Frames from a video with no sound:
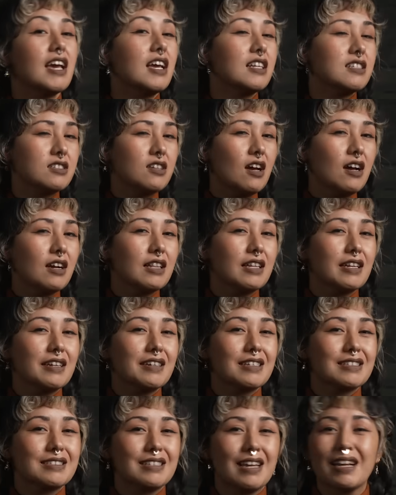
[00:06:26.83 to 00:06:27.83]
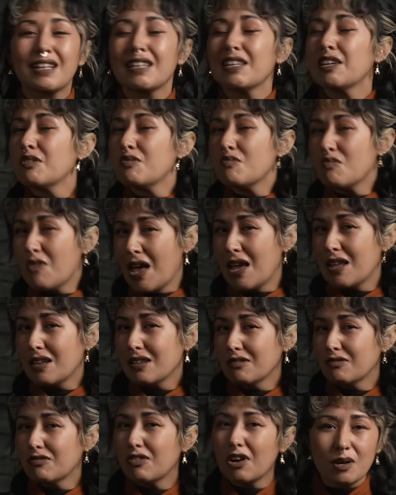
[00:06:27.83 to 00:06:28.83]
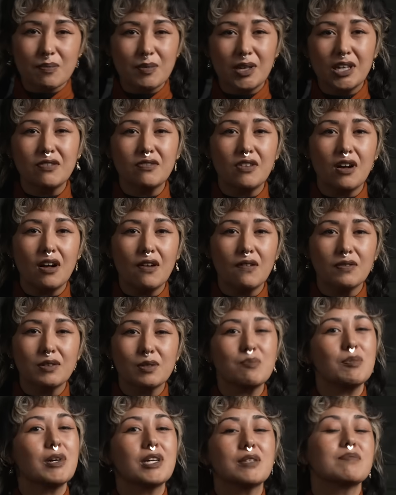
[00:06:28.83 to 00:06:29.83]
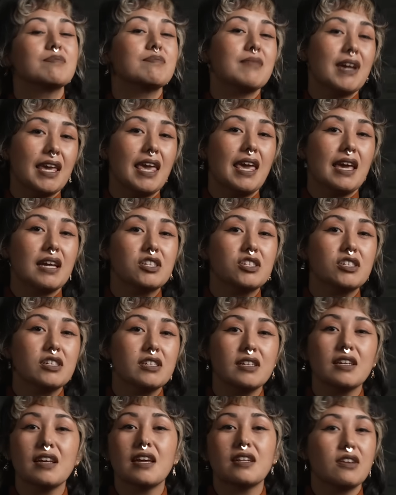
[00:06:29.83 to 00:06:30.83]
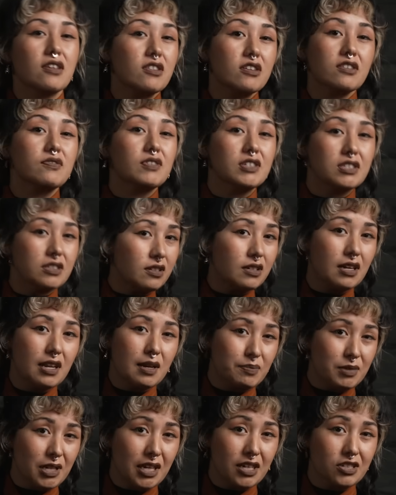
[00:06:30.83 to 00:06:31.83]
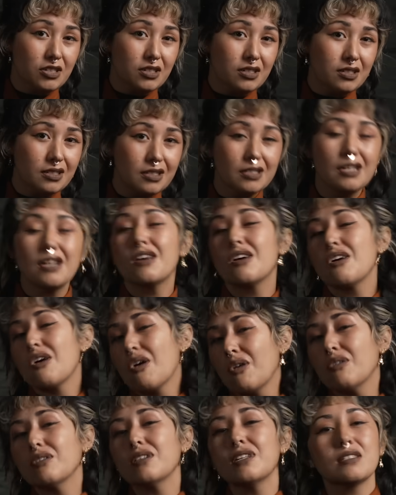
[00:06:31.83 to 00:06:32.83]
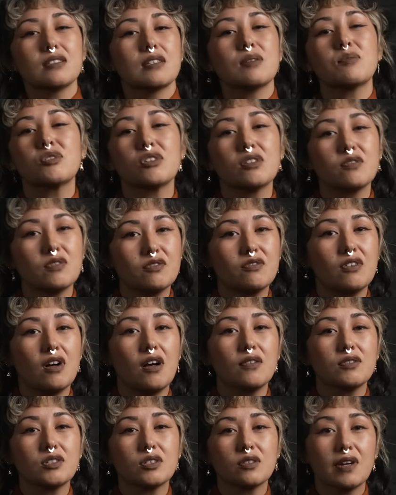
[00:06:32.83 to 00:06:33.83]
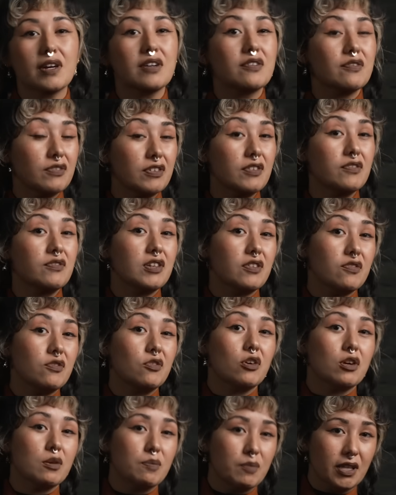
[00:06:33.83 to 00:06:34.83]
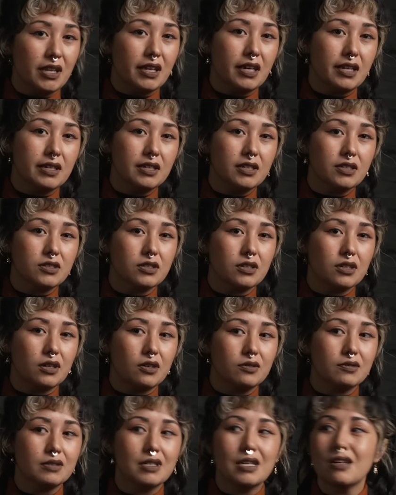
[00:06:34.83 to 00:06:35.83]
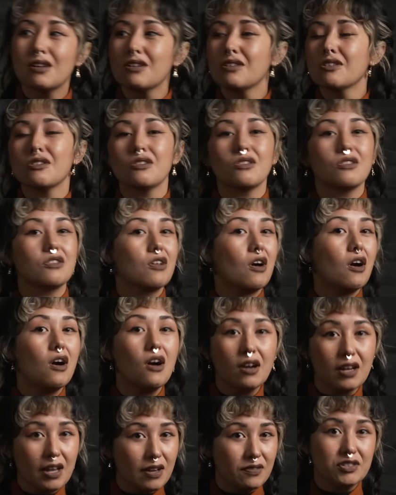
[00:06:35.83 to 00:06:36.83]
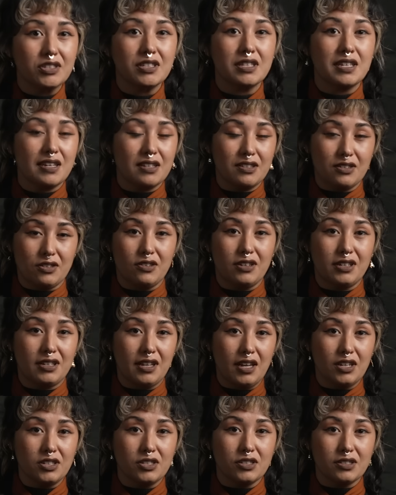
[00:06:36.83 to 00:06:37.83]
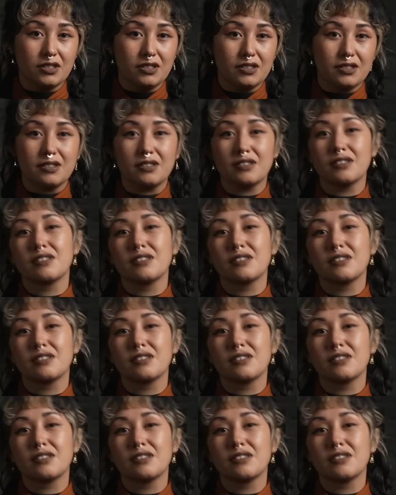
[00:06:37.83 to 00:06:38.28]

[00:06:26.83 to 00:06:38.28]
It's not clear exactly when farming evolved, but Mycangia and other physical adaptations only seem to have evolved around 54 million years ago, long after the end of the Cretaceous.